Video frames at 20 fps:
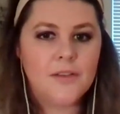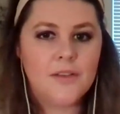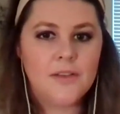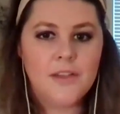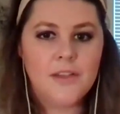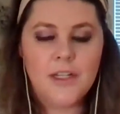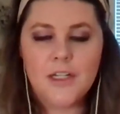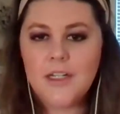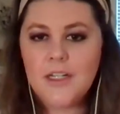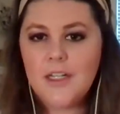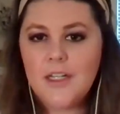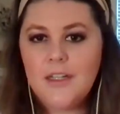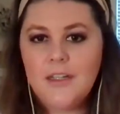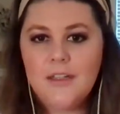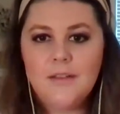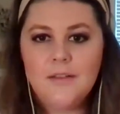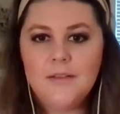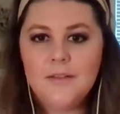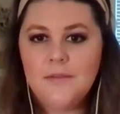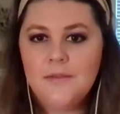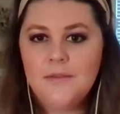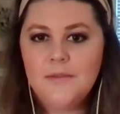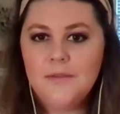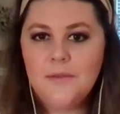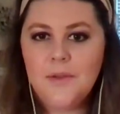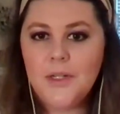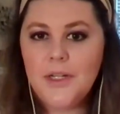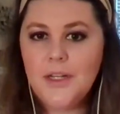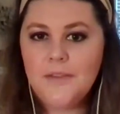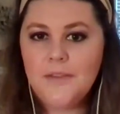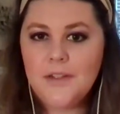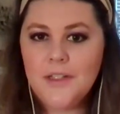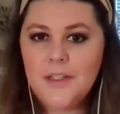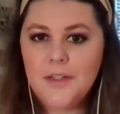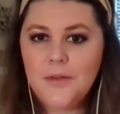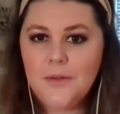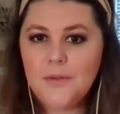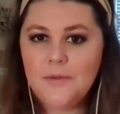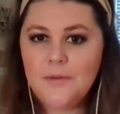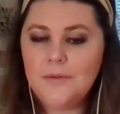30, whatever
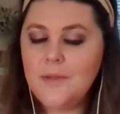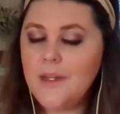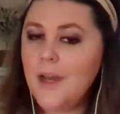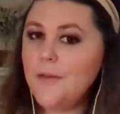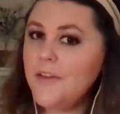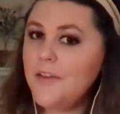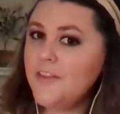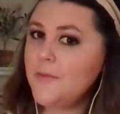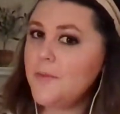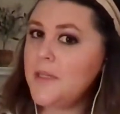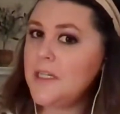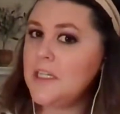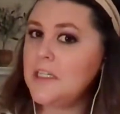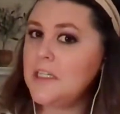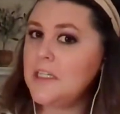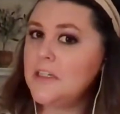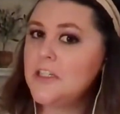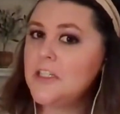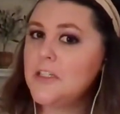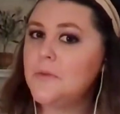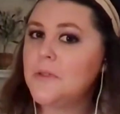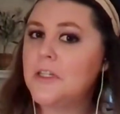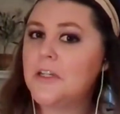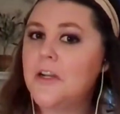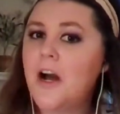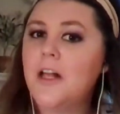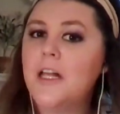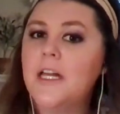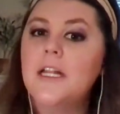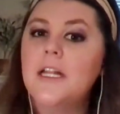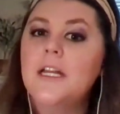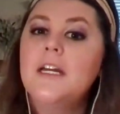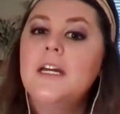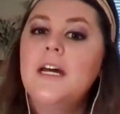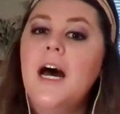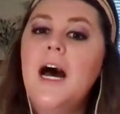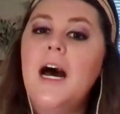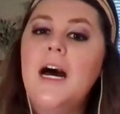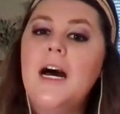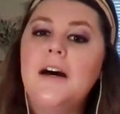you have, however many years you want to call it,
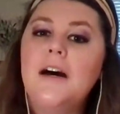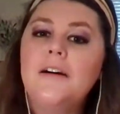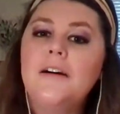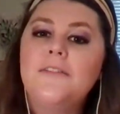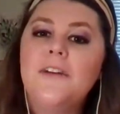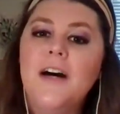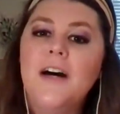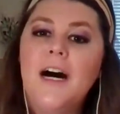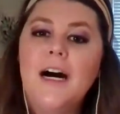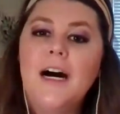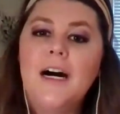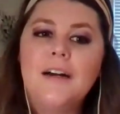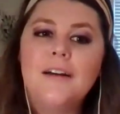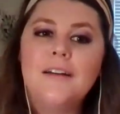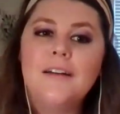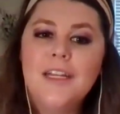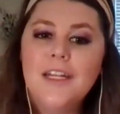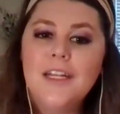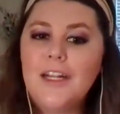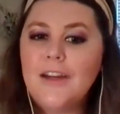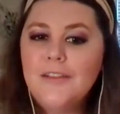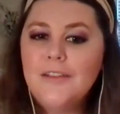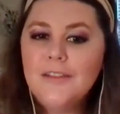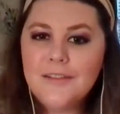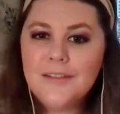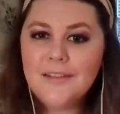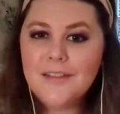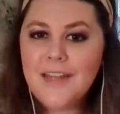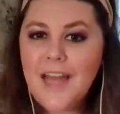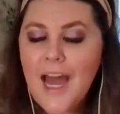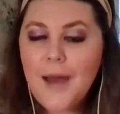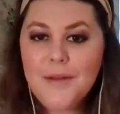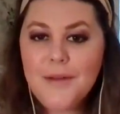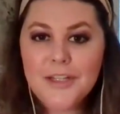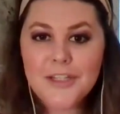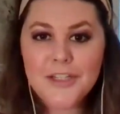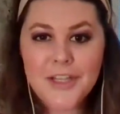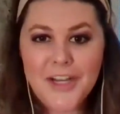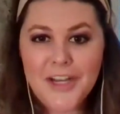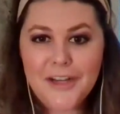of,
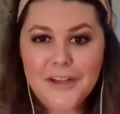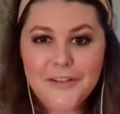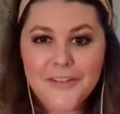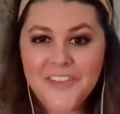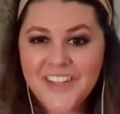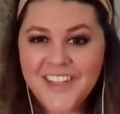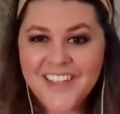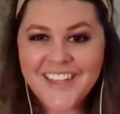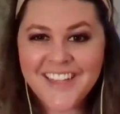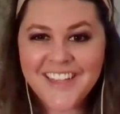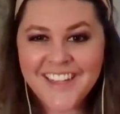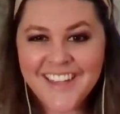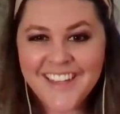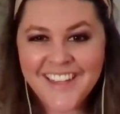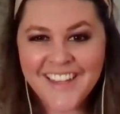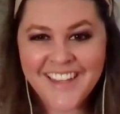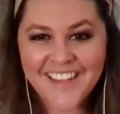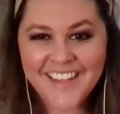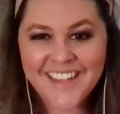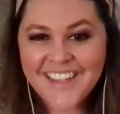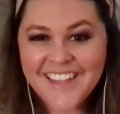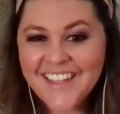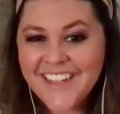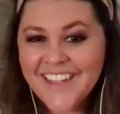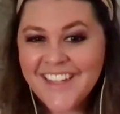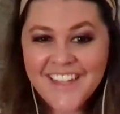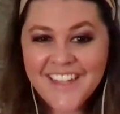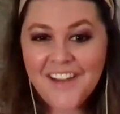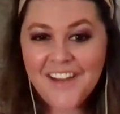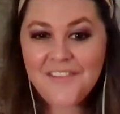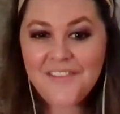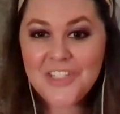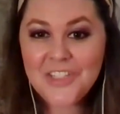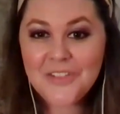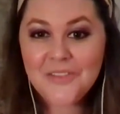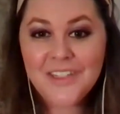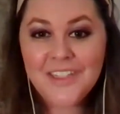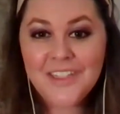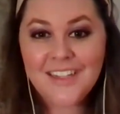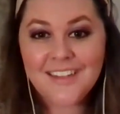habits of, of
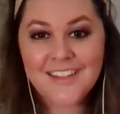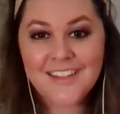doing it